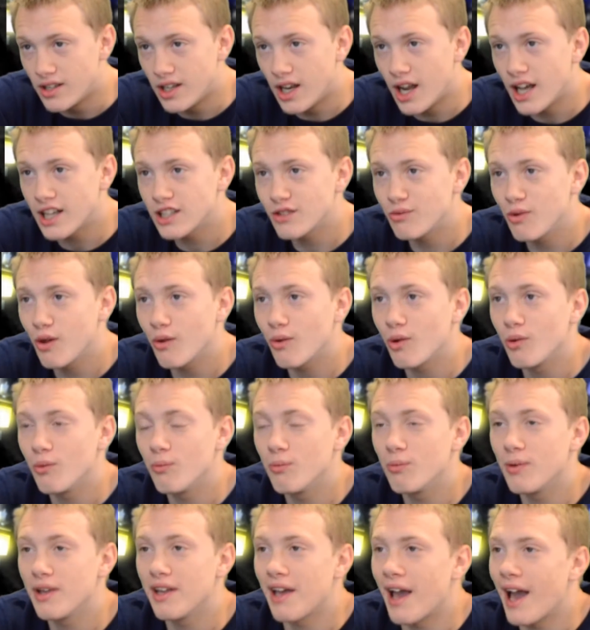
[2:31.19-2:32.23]
Next week we'll
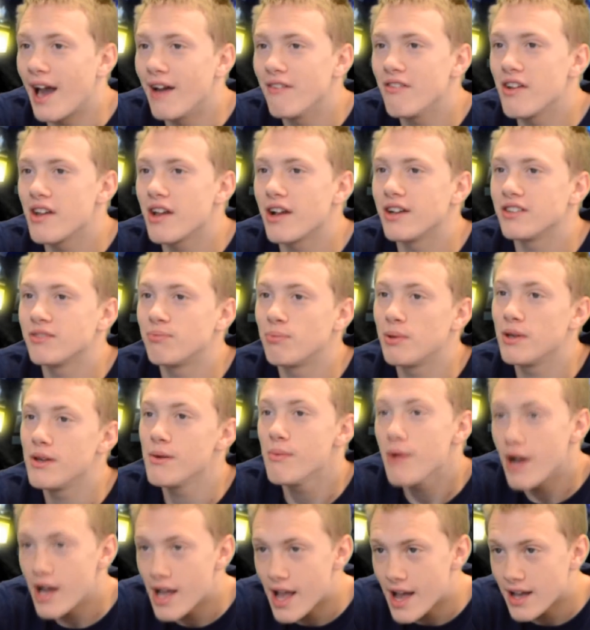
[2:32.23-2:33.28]
be having a
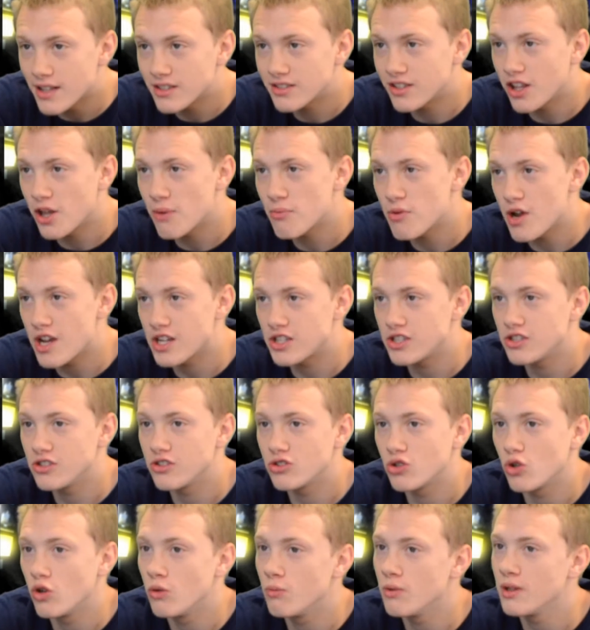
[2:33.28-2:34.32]
PBIS celebration.
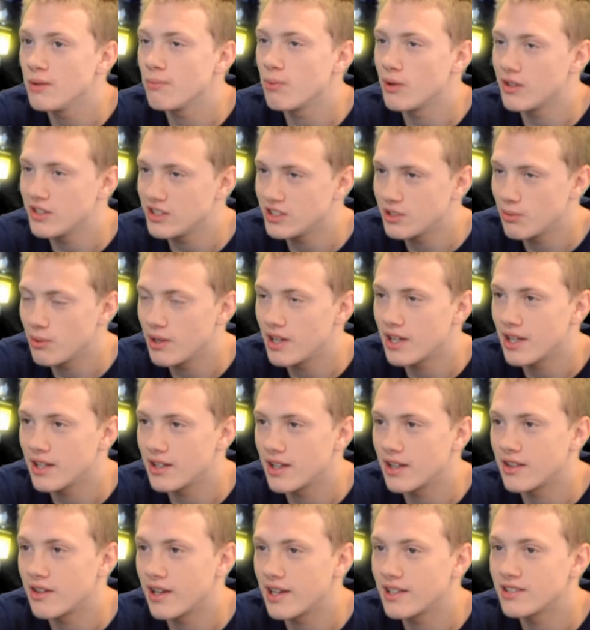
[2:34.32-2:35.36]
Soon we'll be participating in
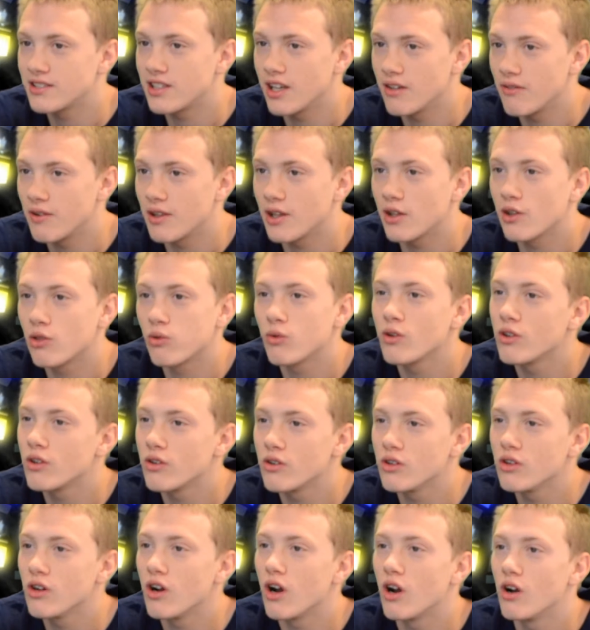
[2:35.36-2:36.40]
the Thanksgiving
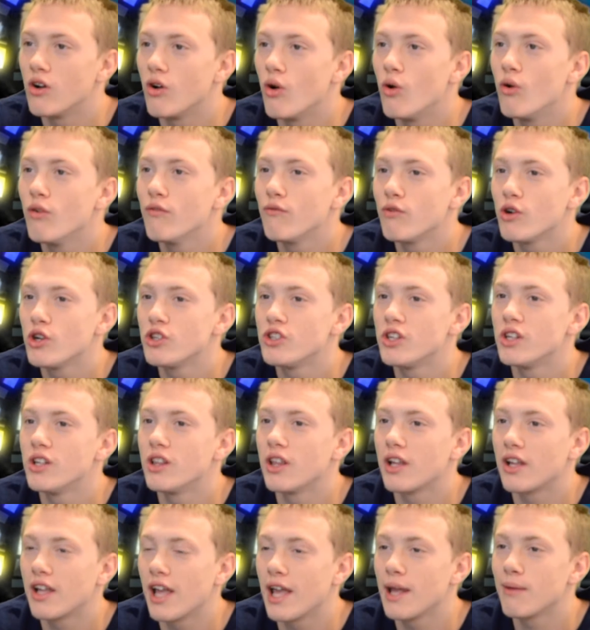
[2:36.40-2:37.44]
thriller, our own version of
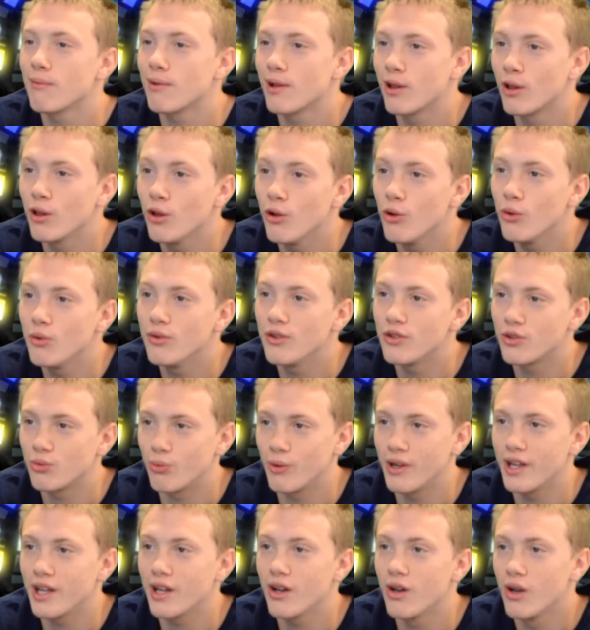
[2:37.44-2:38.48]
the game Clue this
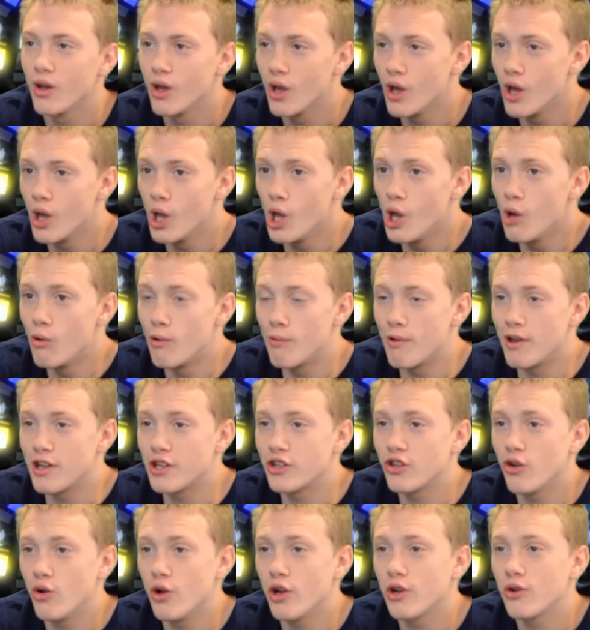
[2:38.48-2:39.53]
week. We'll be
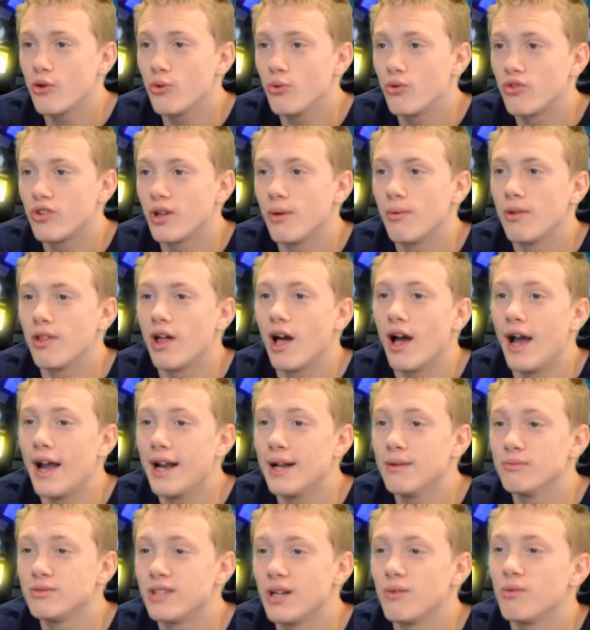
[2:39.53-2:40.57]
showing you some of the
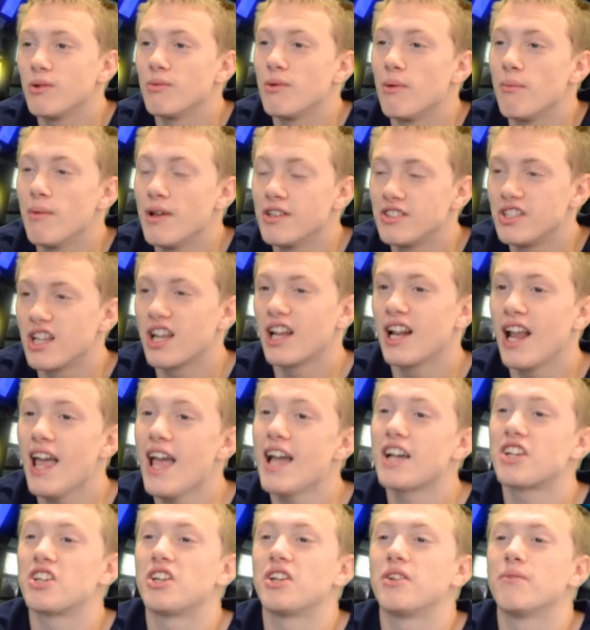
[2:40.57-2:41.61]
items that we've been missing in
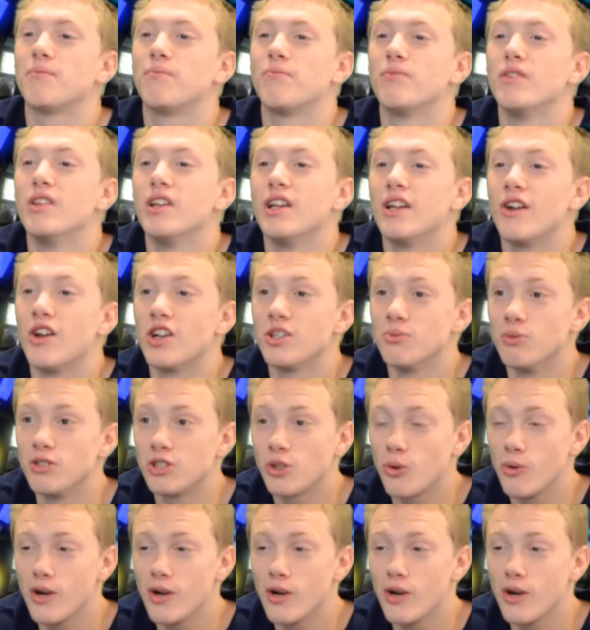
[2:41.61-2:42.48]
action. Here's Ms.